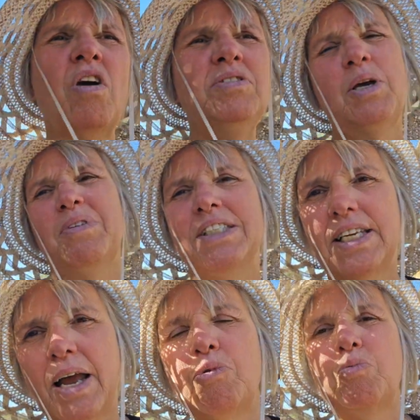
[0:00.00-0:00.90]
also I've been
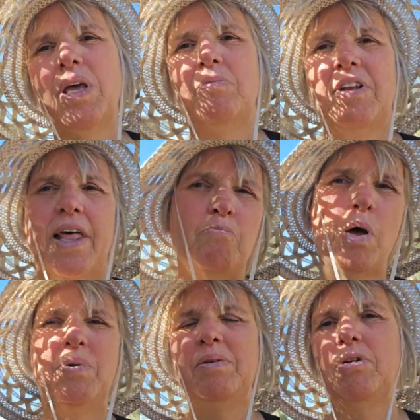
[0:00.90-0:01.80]
staying with people and that
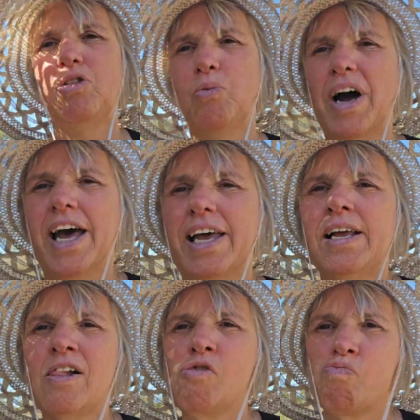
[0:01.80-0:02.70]
met people on the way